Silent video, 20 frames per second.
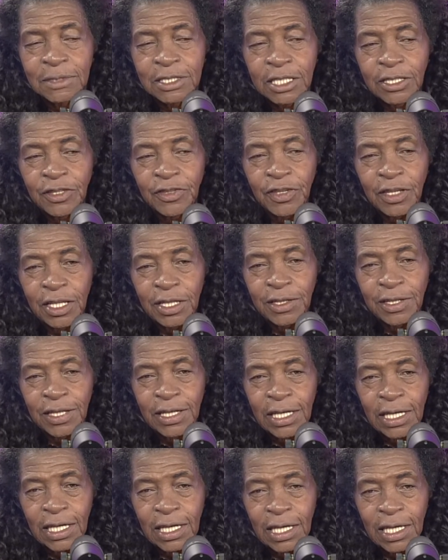since
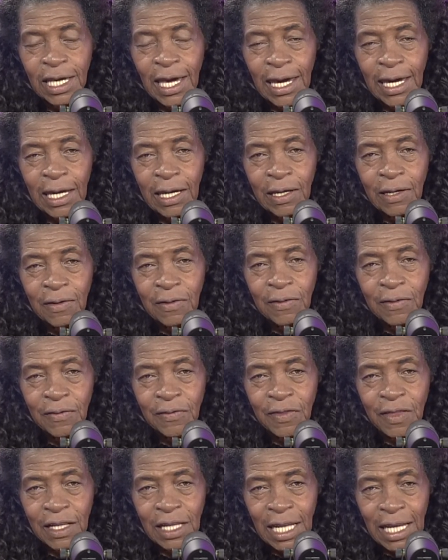He
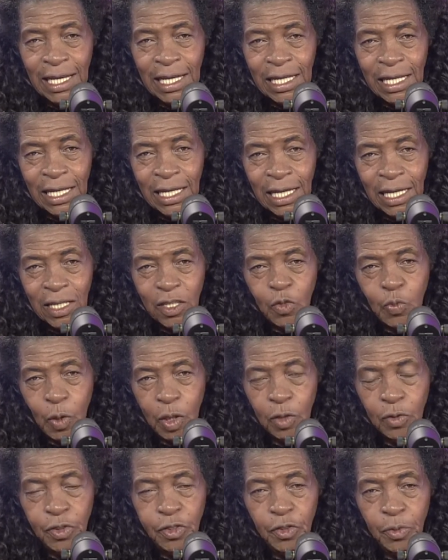gave the lady,
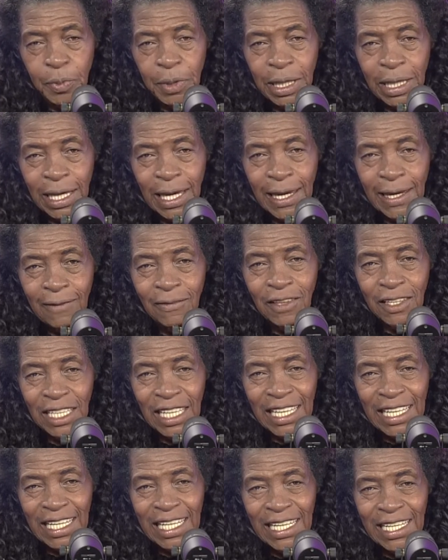spoke through me, and gave the
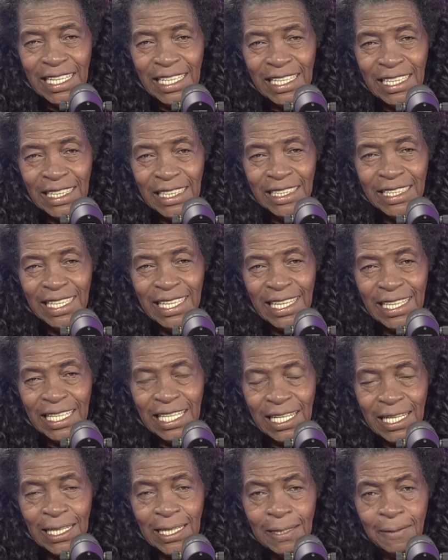lady a
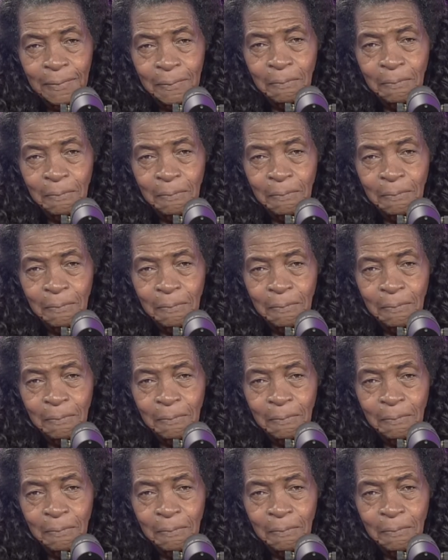kidney.